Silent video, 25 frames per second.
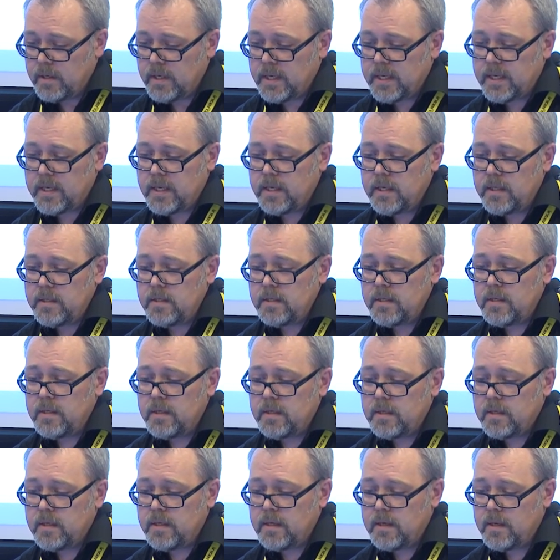again,
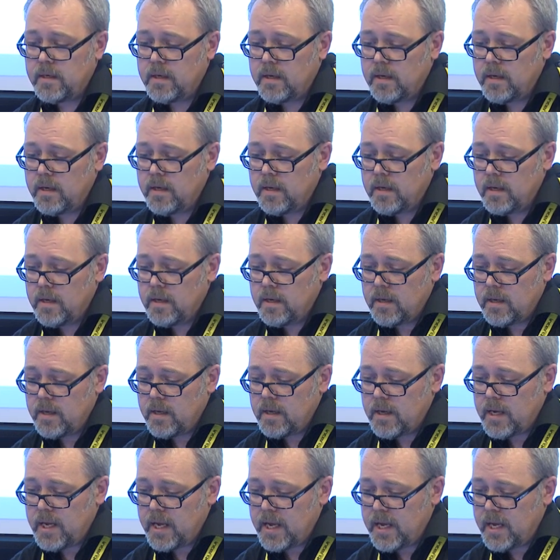
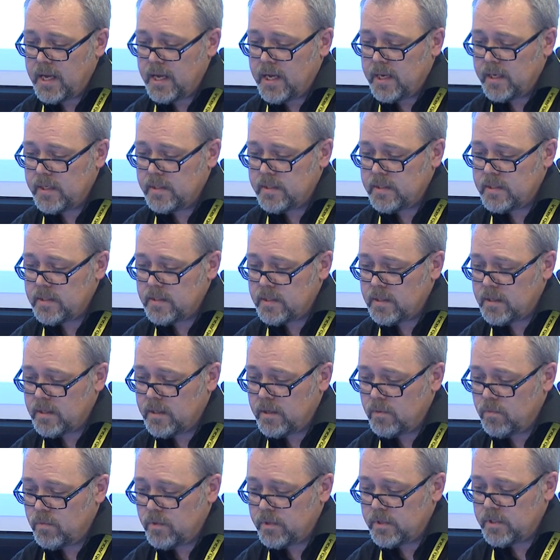and
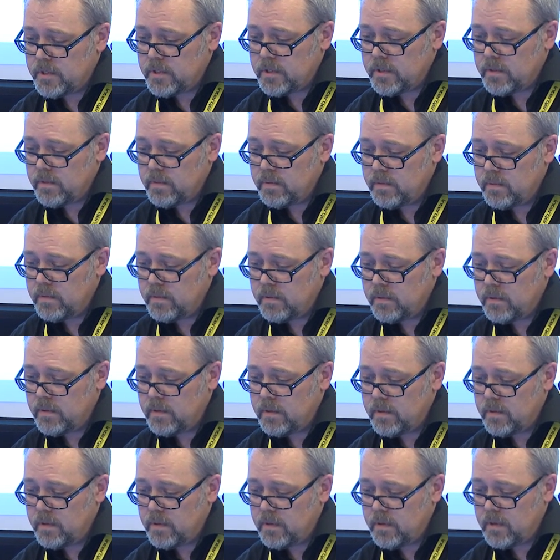I want to
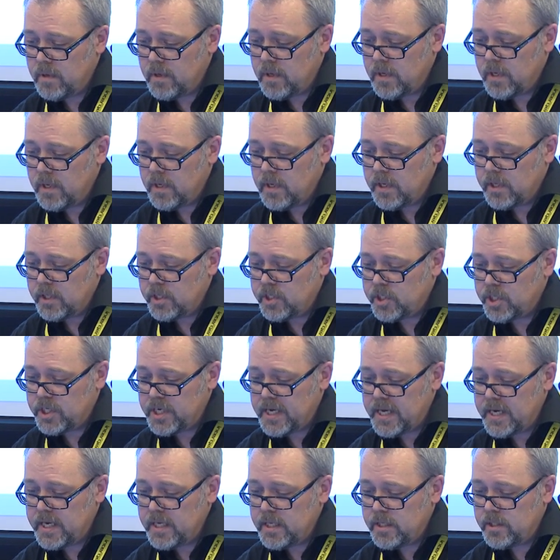
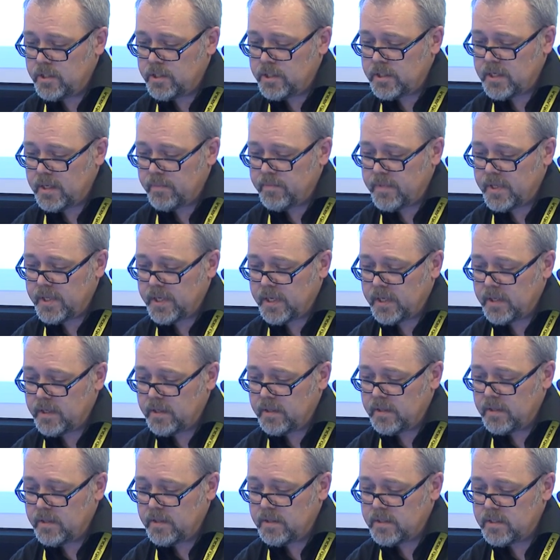change something
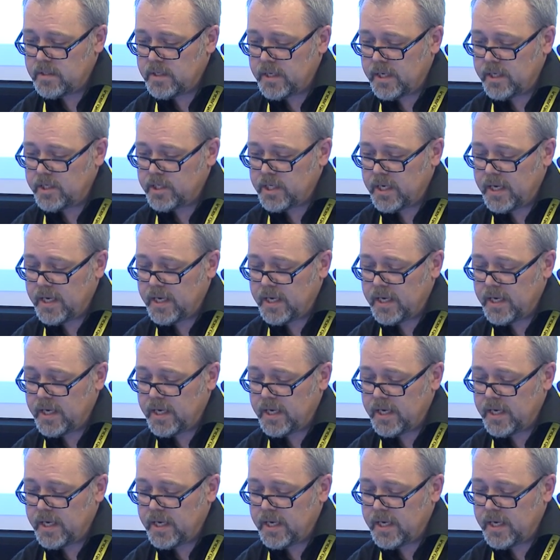such